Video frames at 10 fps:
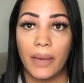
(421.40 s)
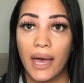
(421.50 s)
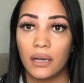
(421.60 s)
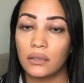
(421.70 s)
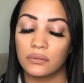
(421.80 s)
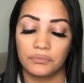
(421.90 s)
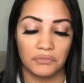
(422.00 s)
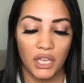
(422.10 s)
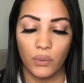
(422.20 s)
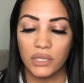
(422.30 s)
back,
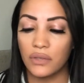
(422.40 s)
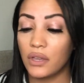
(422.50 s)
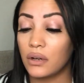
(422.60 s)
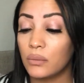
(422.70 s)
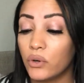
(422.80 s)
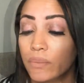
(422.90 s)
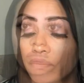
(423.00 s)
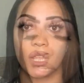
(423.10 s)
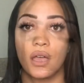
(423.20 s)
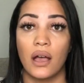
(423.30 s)
it wasn't there anymore.
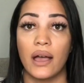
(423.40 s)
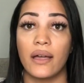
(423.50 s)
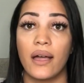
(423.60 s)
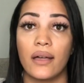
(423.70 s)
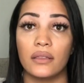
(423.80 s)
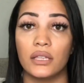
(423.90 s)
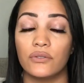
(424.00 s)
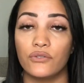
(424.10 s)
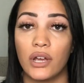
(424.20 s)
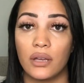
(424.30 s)
I highly
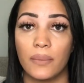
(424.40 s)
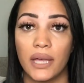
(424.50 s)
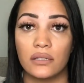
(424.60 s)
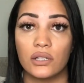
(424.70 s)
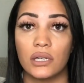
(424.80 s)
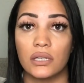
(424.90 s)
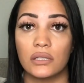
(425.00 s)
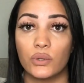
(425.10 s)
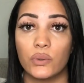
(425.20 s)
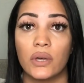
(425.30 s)
recommend looking
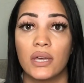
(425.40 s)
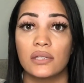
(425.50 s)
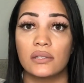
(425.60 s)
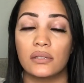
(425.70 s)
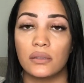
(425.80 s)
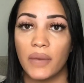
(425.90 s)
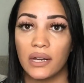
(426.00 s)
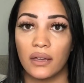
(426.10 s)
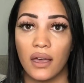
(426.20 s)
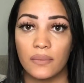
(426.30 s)
into
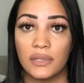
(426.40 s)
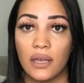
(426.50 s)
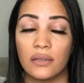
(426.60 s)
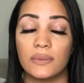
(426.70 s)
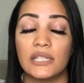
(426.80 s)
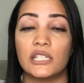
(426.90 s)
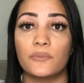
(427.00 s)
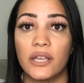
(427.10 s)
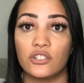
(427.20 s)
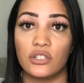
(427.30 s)
systematic enzymes,
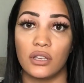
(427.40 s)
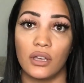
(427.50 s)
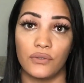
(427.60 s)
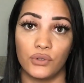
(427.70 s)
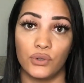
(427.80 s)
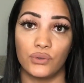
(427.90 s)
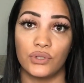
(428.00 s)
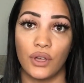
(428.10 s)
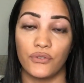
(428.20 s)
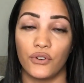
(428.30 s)
especially if you
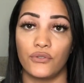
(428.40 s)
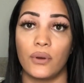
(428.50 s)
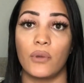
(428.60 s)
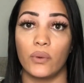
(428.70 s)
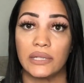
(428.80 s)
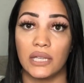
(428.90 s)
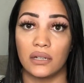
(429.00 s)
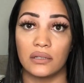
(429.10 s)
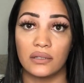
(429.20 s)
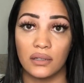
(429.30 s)
suffer from always
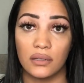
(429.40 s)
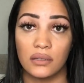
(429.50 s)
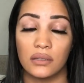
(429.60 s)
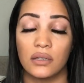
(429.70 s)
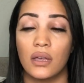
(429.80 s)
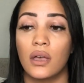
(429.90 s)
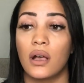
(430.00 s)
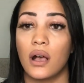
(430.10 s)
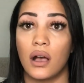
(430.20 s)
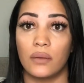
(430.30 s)
getting cysts.
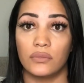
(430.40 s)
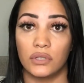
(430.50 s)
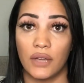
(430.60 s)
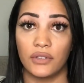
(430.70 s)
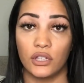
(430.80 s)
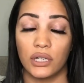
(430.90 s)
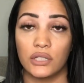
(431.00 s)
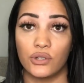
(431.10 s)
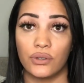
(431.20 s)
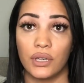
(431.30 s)
Definitely look
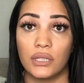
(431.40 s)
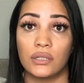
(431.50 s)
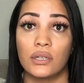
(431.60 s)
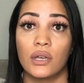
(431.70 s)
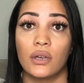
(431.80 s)
into this.